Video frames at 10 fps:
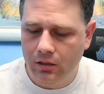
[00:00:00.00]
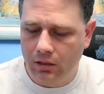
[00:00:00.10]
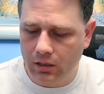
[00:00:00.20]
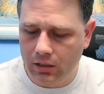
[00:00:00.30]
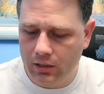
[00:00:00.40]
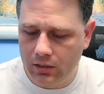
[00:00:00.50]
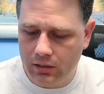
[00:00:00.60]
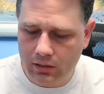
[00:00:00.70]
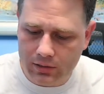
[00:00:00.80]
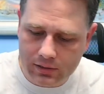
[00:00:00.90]

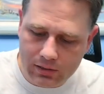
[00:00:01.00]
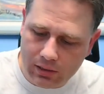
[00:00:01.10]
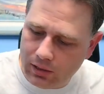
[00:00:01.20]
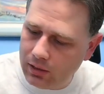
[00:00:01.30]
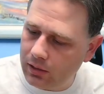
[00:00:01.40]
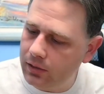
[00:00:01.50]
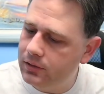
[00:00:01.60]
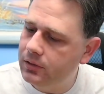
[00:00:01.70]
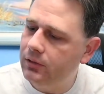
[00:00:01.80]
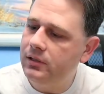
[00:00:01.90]
Let's see,
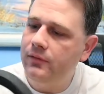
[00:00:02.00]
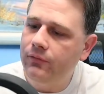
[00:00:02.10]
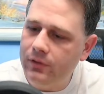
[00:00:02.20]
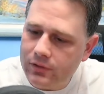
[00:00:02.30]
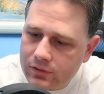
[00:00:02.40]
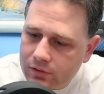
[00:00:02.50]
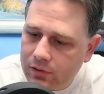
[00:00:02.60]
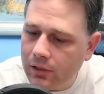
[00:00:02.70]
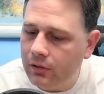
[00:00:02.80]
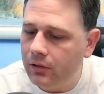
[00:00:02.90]
is there a difference in
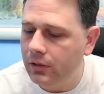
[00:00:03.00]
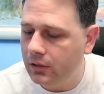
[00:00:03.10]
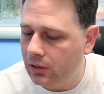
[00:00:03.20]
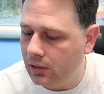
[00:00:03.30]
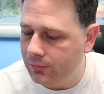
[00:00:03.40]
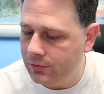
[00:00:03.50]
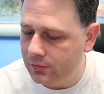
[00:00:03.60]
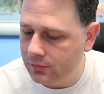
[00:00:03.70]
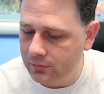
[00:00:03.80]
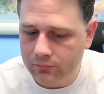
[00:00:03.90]
the cups?